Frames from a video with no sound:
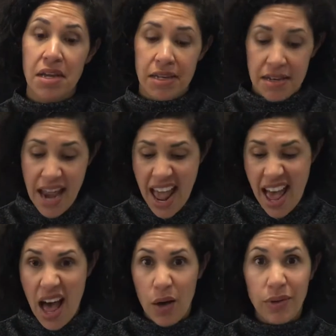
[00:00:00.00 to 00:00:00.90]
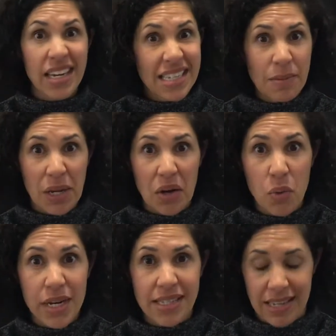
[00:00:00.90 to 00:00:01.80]
Now he's a bit
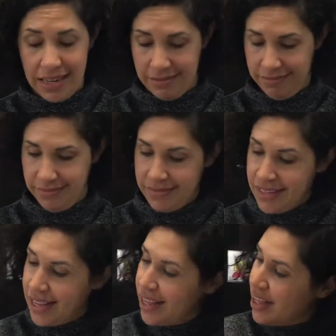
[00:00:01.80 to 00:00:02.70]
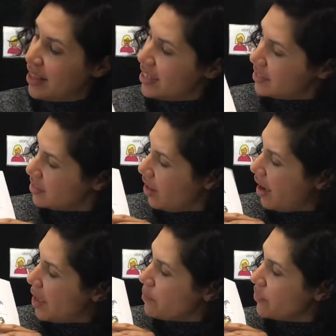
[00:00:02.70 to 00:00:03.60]
noisy. This time